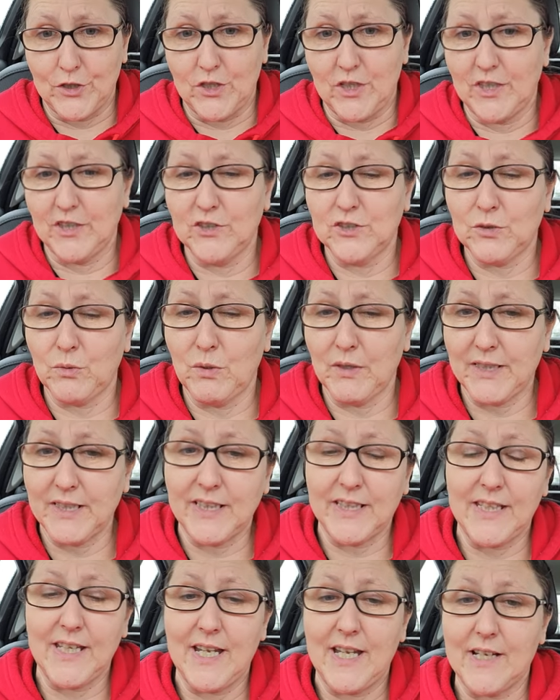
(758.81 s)
I used to work in
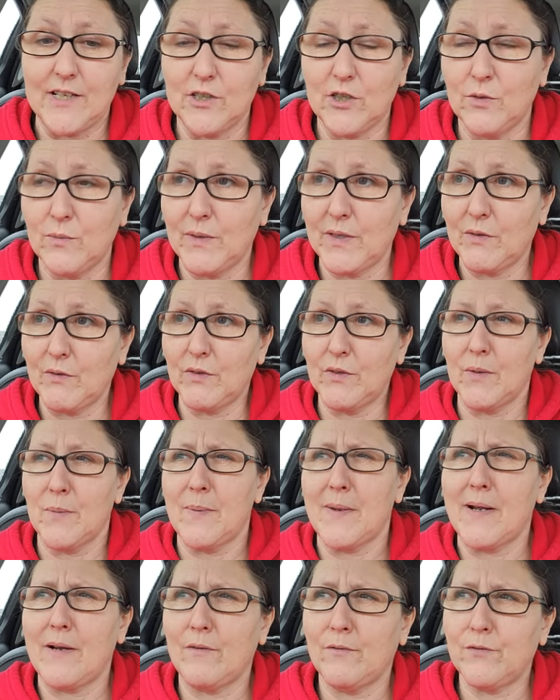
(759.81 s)
a care home when I was
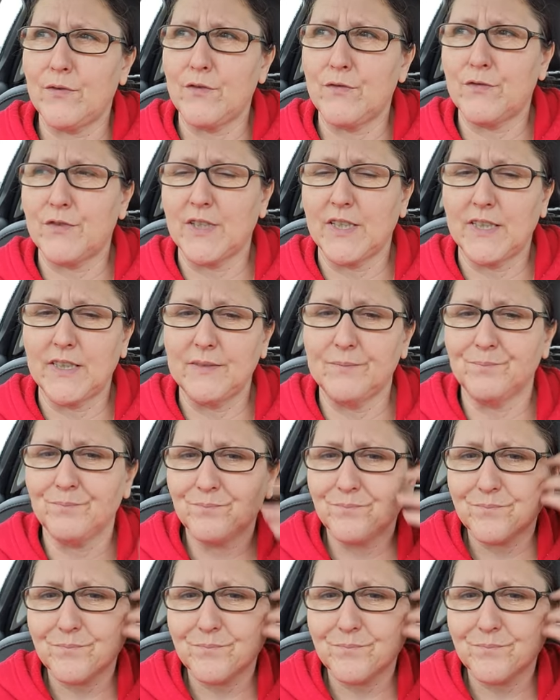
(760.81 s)
about 15,